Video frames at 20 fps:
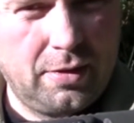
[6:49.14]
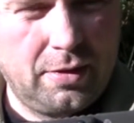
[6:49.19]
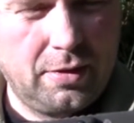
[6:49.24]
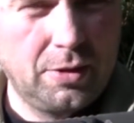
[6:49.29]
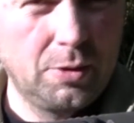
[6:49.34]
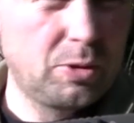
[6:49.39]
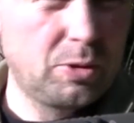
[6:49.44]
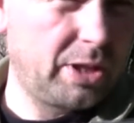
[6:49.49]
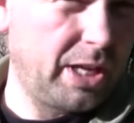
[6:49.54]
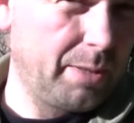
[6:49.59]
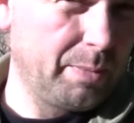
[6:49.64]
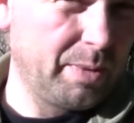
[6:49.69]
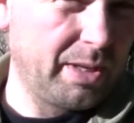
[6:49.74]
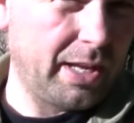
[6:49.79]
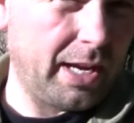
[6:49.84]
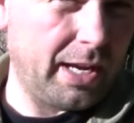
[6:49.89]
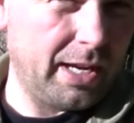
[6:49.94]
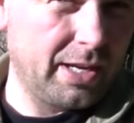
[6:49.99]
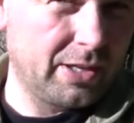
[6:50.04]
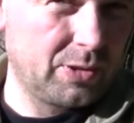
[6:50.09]
You tell me
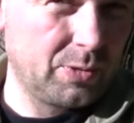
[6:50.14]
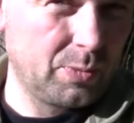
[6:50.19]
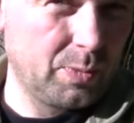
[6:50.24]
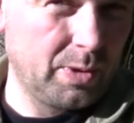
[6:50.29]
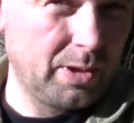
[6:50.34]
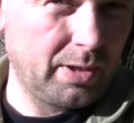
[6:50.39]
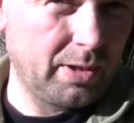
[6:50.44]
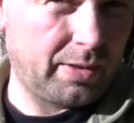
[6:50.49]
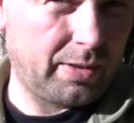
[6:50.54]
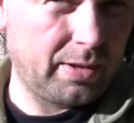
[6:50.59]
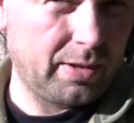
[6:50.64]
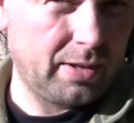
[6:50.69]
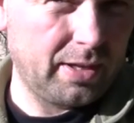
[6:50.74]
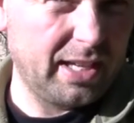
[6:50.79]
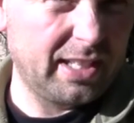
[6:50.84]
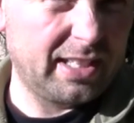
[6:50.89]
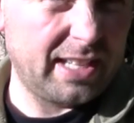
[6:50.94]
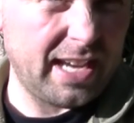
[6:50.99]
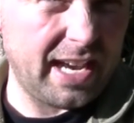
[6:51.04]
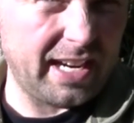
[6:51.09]
that isn't worth
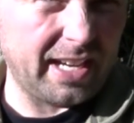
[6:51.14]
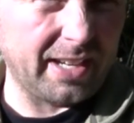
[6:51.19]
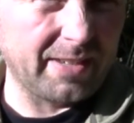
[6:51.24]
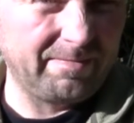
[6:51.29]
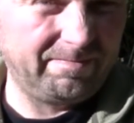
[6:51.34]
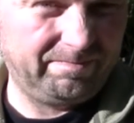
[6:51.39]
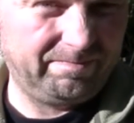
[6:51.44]
a tenner.